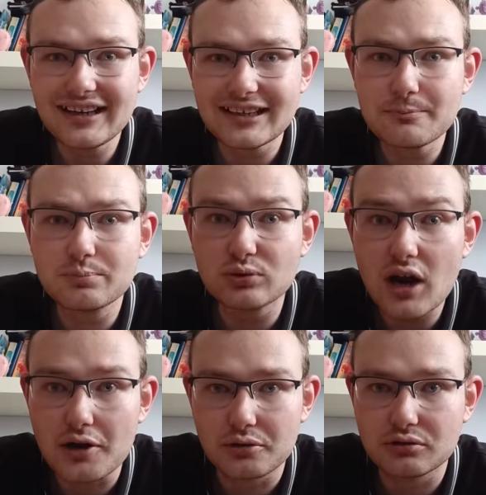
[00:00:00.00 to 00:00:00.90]
him
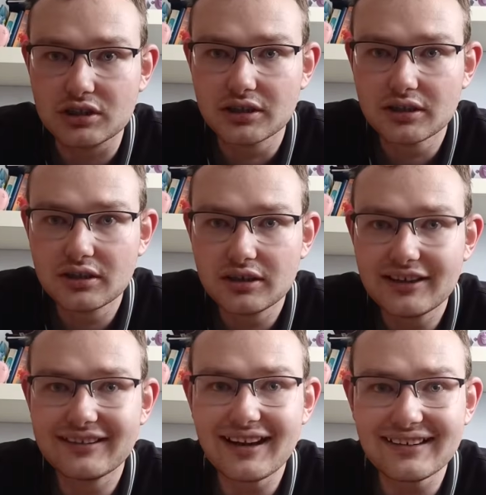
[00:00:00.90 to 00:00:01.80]
broke?
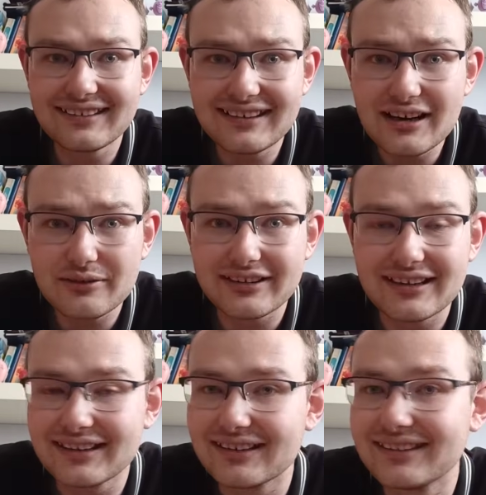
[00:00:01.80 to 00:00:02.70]
Is that
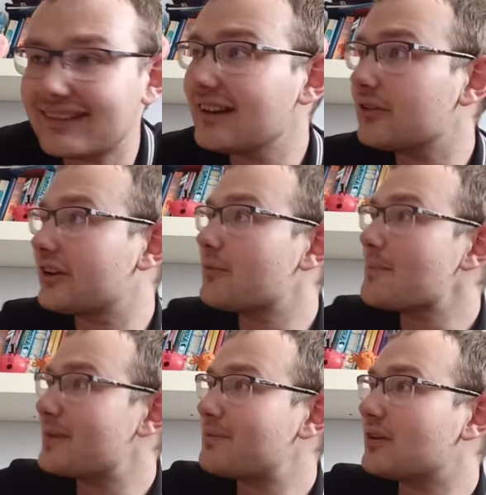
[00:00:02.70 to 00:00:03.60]
seriously
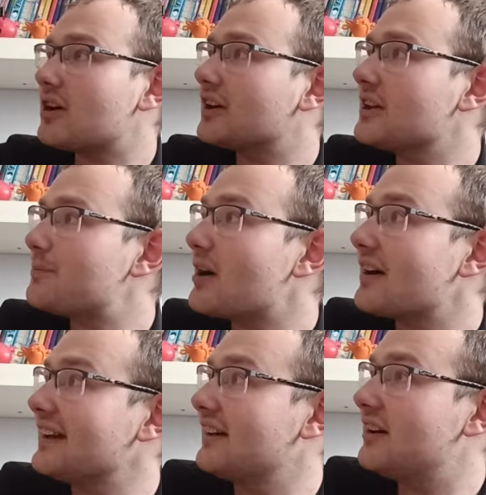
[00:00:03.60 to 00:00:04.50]
when people are going to
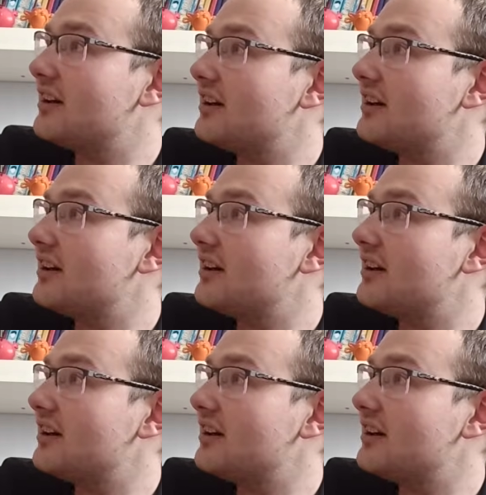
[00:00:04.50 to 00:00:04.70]
buy